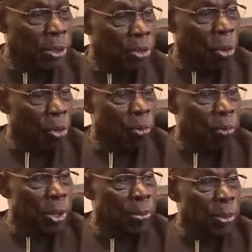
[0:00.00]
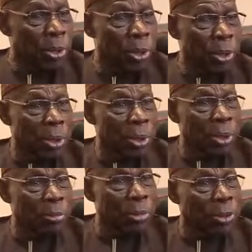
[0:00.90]
your own baby,
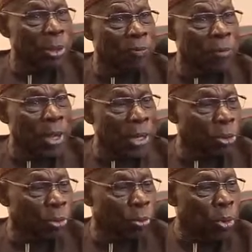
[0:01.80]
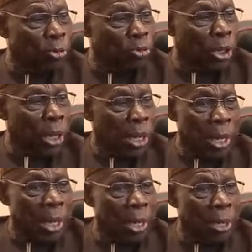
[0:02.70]
with a very robust
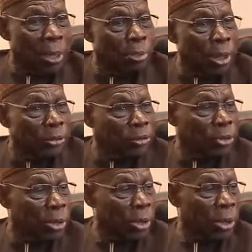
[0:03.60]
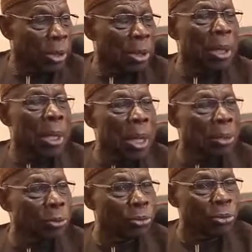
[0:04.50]
waist,
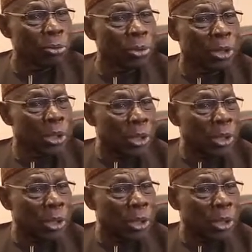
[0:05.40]
and you don't